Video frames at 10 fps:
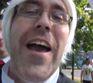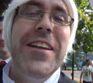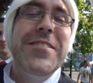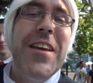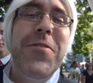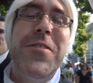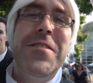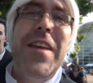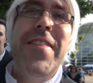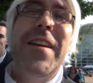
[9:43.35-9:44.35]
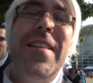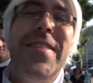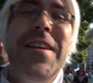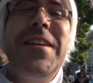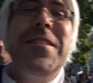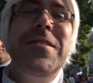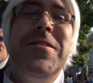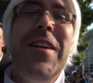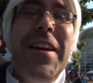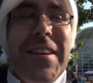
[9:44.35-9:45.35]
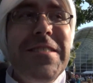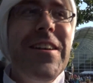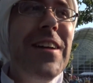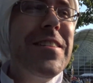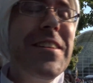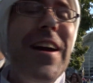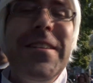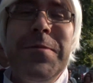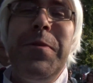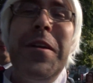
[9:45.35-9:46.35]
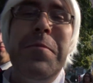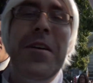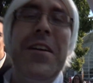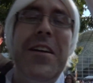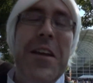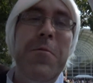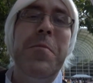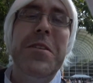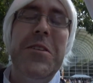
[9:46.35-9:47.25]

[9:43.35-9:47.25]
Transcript: It's safe to say that I think Jake has caught the cosplay bug and he will be